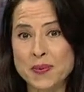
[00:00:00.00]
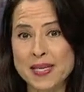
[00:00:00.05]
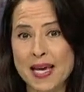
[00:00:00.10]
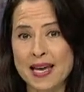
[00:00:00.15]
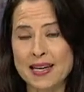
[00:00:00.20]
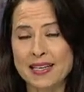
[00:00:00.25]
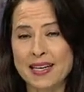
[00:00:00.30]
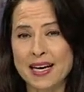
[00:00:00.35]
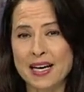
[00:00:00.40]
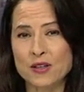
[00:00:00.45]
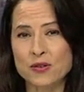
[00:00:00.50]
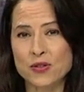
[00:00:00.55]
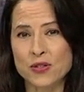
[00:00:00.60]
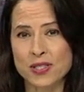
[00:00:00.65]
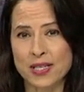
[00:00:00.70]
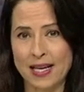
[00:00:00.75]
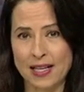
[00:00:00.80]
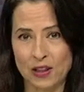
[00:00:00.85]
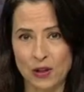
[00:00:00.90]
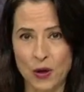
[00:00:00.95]
and now
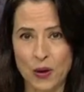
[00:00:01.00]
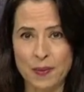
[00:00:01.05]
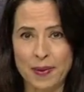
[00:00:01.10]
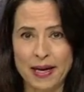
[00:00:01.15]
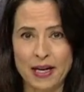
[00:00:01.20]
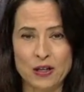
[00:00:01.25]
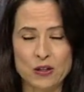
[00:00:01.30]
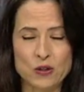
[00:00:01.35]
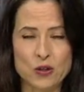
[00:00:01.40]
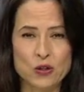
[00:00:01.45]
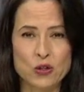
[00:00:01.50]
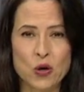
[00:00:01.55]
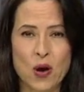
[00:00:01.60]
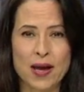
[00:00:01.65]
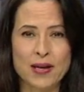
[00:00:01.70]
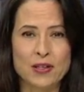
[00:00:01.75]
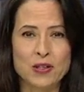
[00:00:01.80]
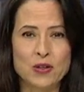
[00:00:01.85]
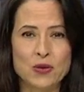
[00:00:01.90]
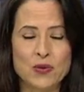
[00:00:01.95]
state lawmakers are
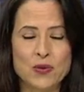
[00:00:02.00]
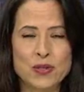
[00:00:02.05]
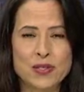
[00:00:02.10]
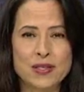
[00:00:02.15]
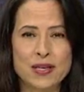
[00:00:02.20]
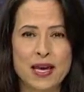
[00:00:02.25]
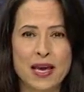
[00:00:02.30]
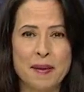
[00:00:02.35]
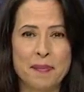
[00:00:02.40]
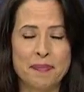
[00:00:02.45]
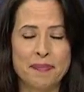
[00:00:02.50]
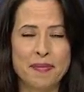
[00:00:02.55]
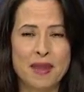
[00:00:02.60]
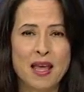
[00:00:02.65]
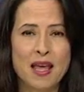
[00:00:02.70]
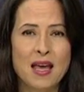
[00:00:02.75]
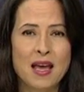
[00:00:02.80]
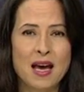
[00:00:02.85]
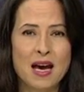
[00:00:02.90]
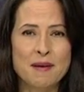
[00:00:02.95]
trying to do the same.
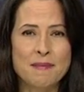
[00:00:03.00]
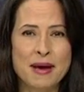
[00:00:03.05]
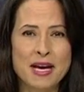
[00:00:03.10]
A